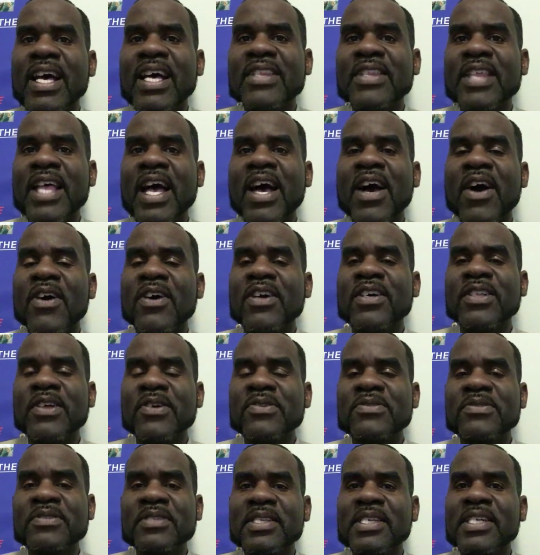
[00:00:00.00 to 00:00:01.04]
that are
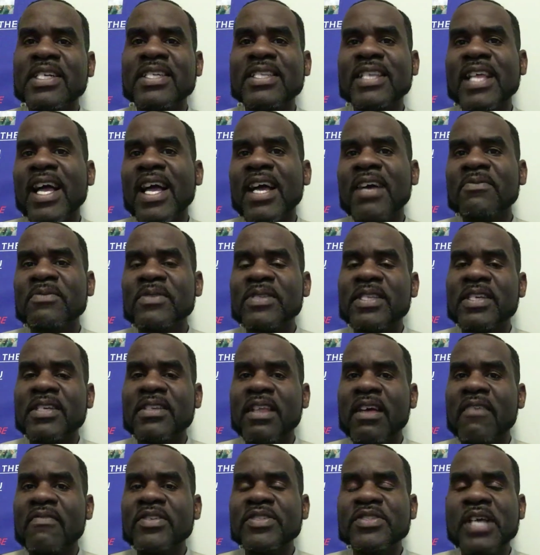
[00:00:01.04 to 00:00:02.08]
closely aligned with the
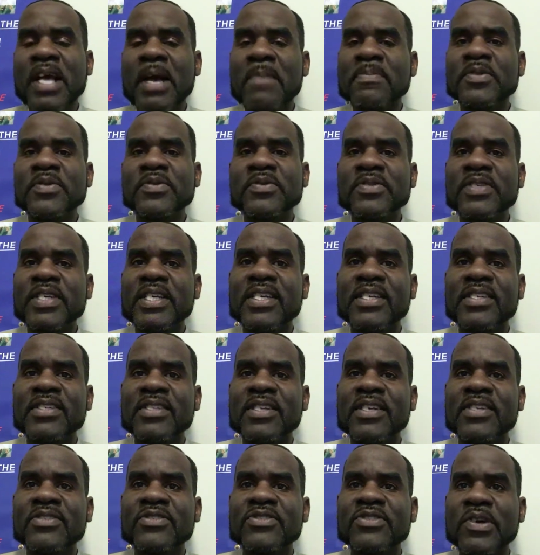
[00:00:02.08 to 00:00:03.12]
11 chapters in
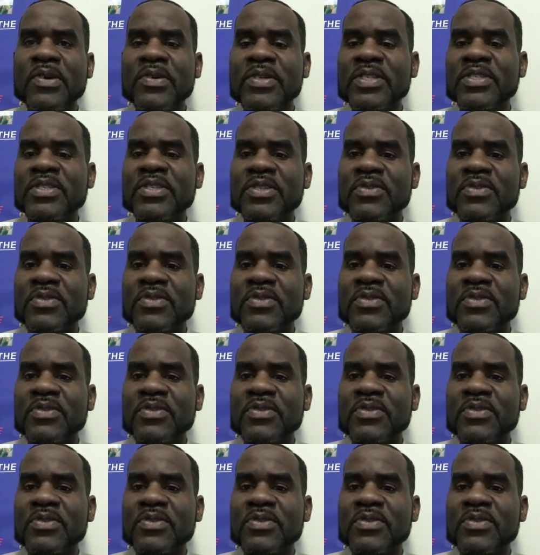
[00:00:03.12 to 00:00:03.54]
Journey to